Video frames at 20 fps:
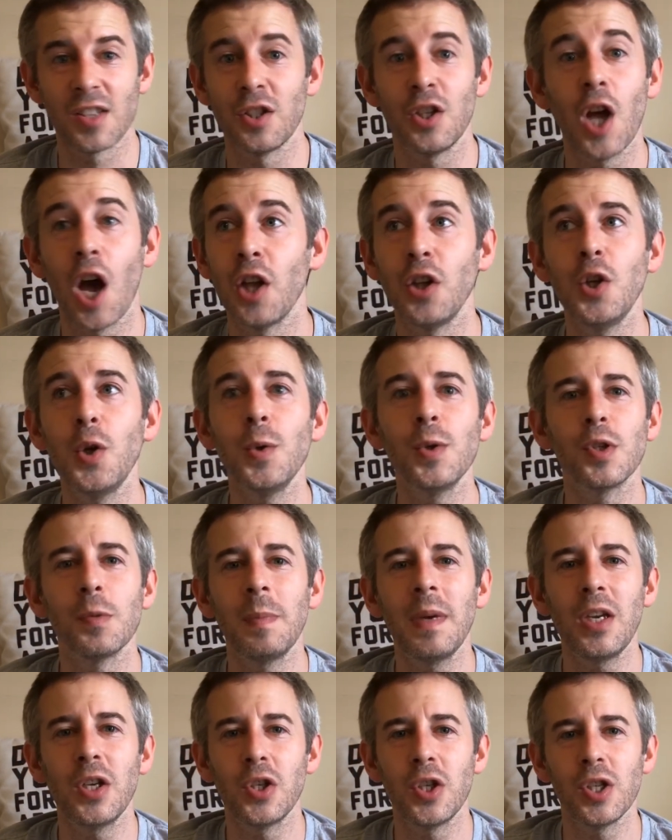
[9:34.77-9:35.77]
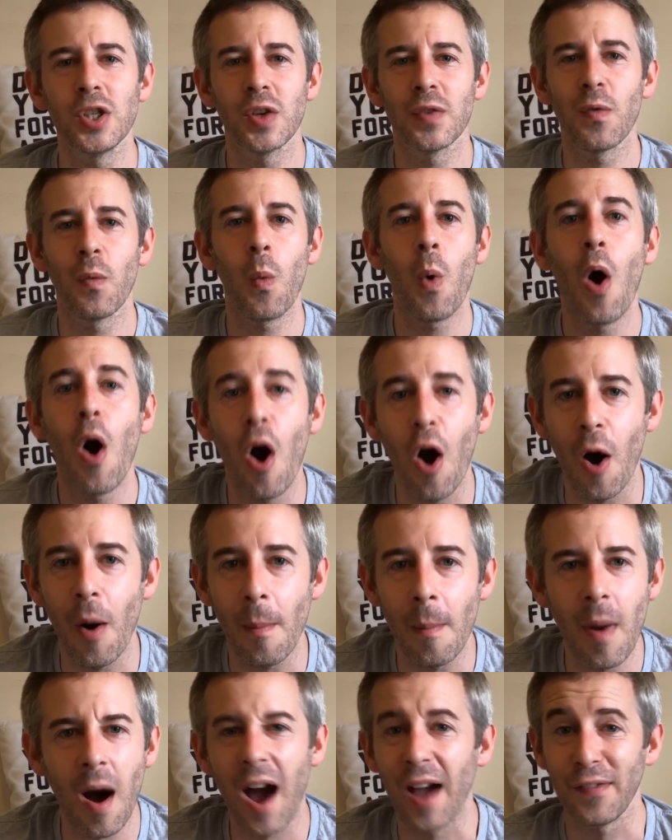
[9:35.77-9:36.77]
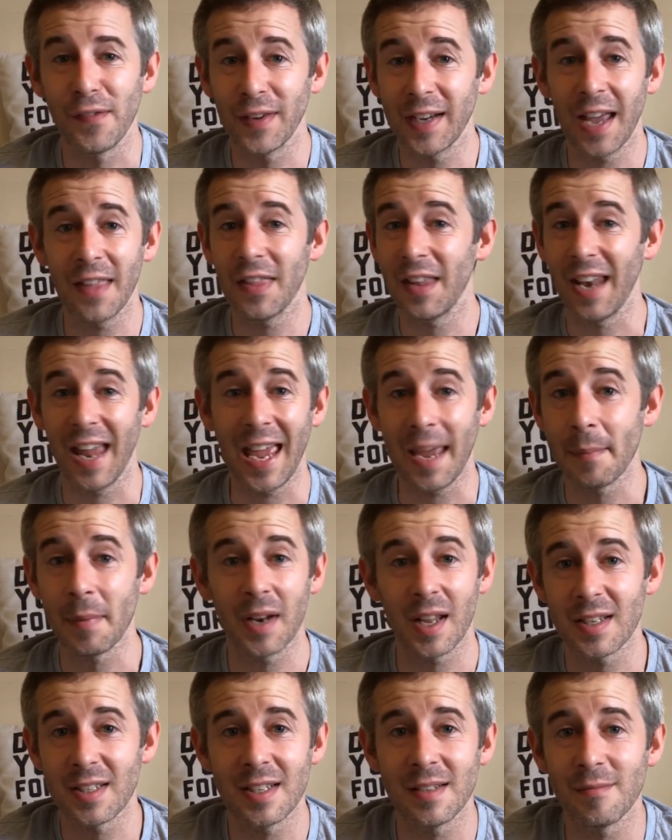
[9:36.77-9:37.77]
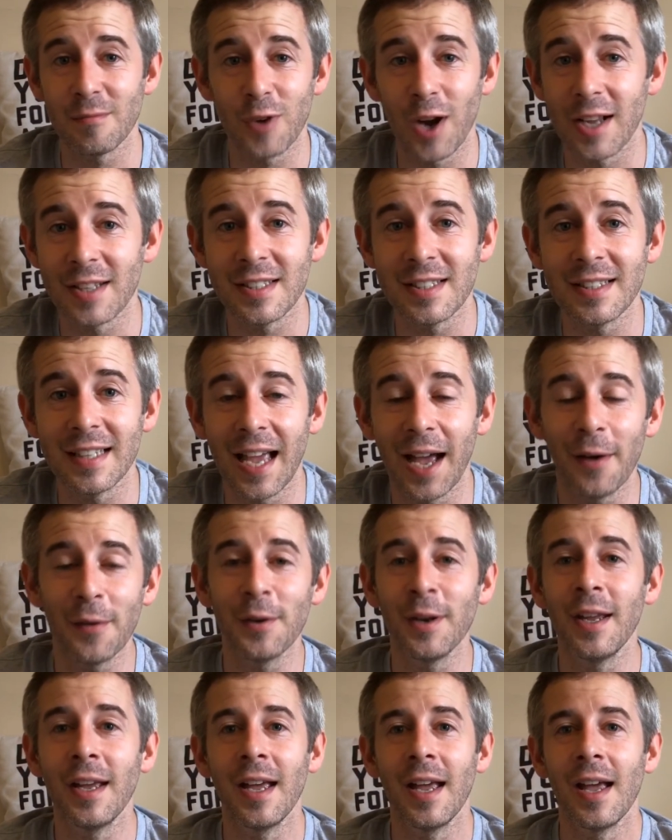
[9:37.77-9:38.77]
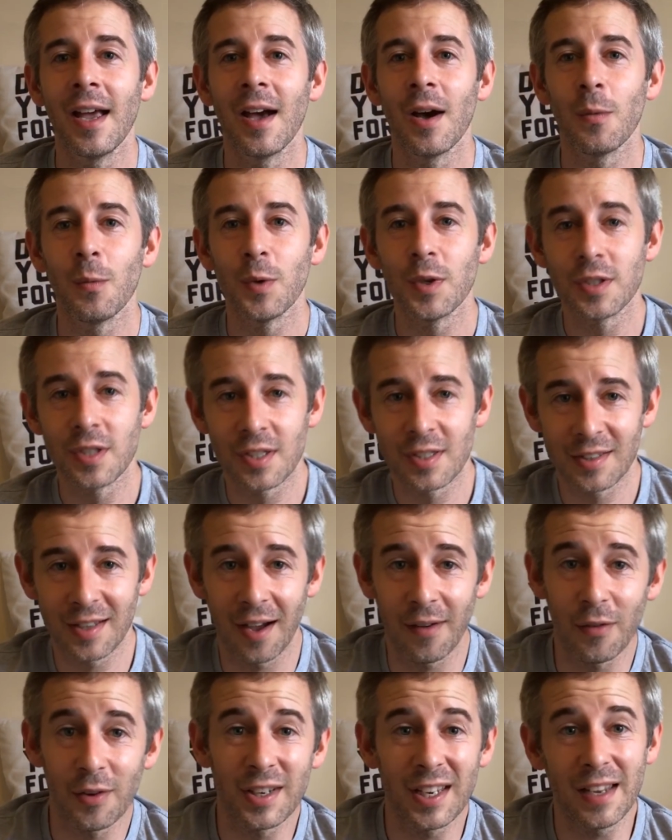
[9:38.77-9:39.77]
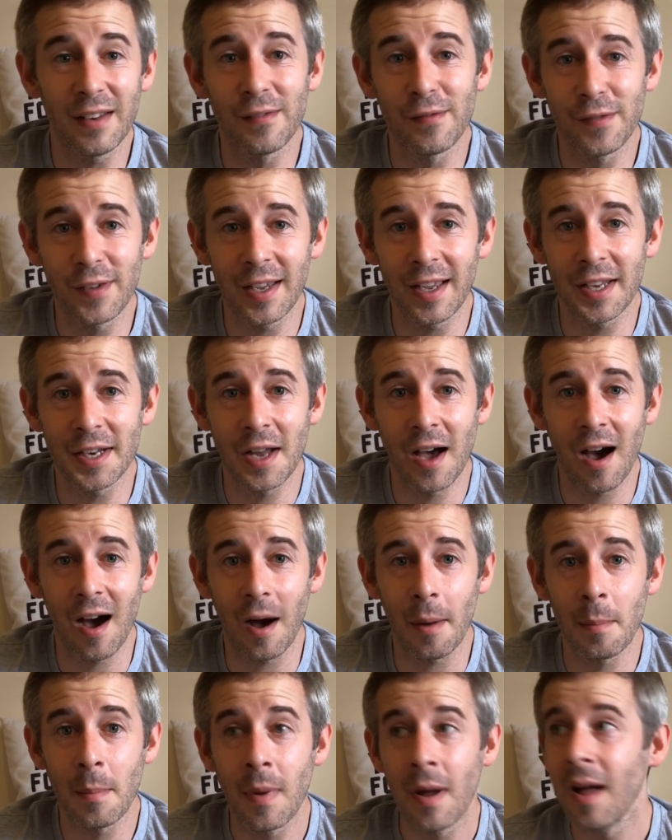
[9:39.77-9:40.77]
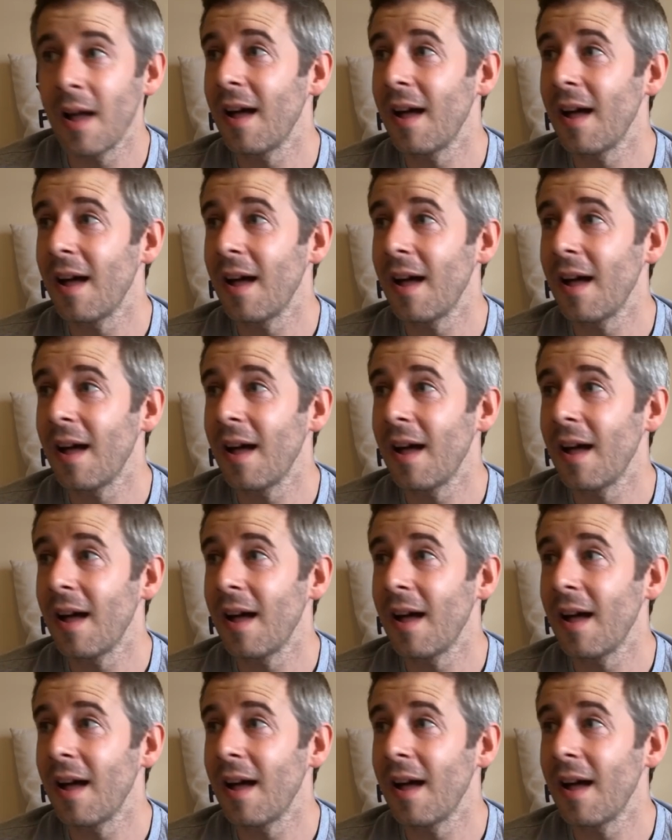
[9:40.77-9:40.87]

a new species of worm, I forget the name and I didn't write it down, was discovered in Vietnam.